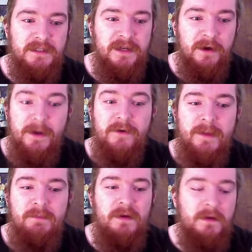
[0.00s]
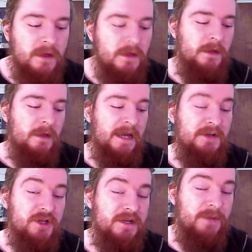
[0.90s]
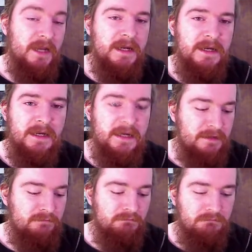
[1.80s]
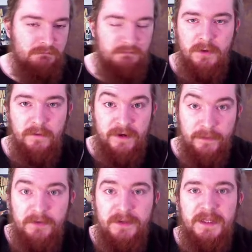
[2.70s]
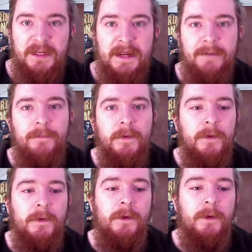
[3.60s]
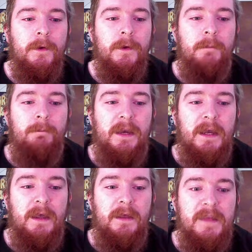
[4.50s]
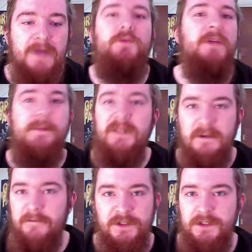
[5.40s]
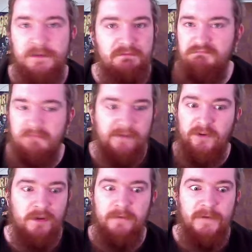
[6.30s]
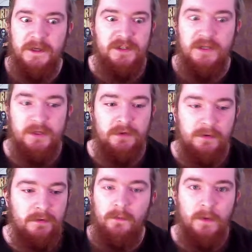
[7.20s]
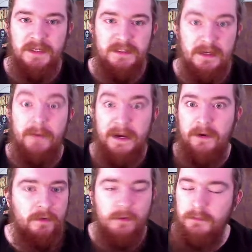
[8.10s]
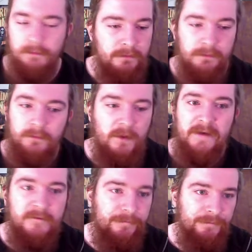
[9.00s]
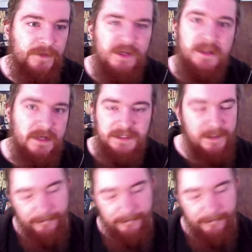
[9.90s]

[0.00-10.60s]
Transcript: I might remember actually playing it and moving around in the game, but the actual game itself, I just haven't got the first clue what it's about or whatever. You get the idea.